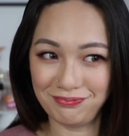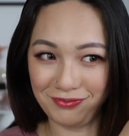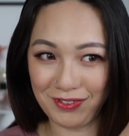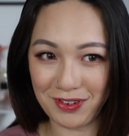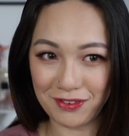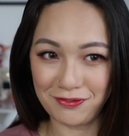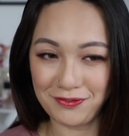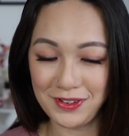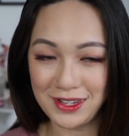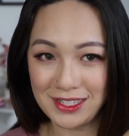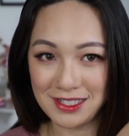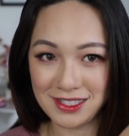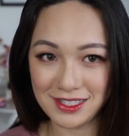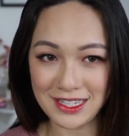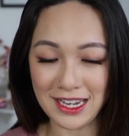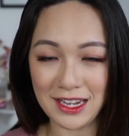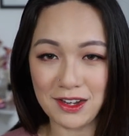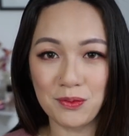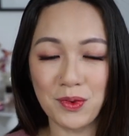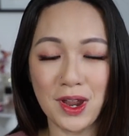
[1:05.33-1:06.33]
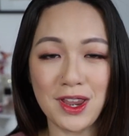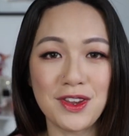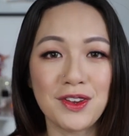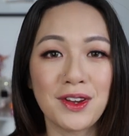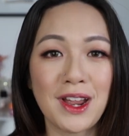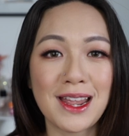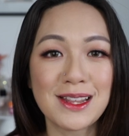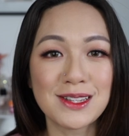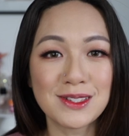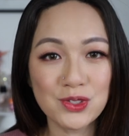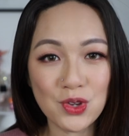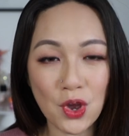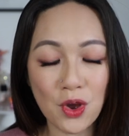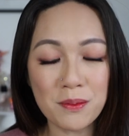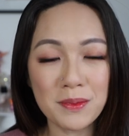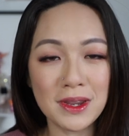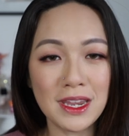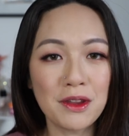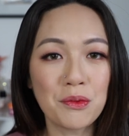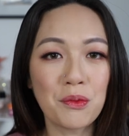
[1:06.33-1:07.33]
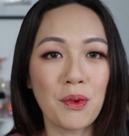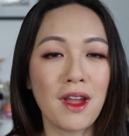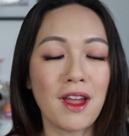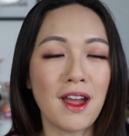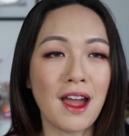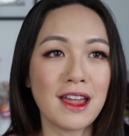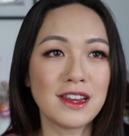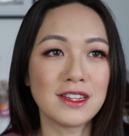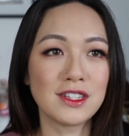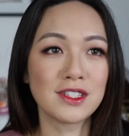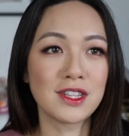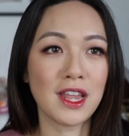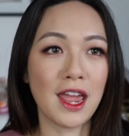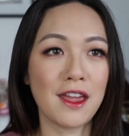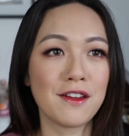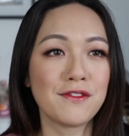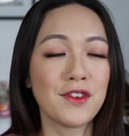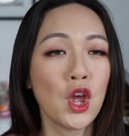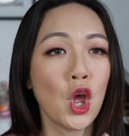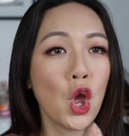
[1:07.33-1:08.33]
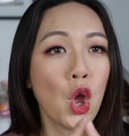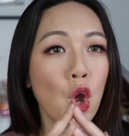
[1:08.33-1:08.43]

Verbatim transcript: the first scene where you guys saw me where I just have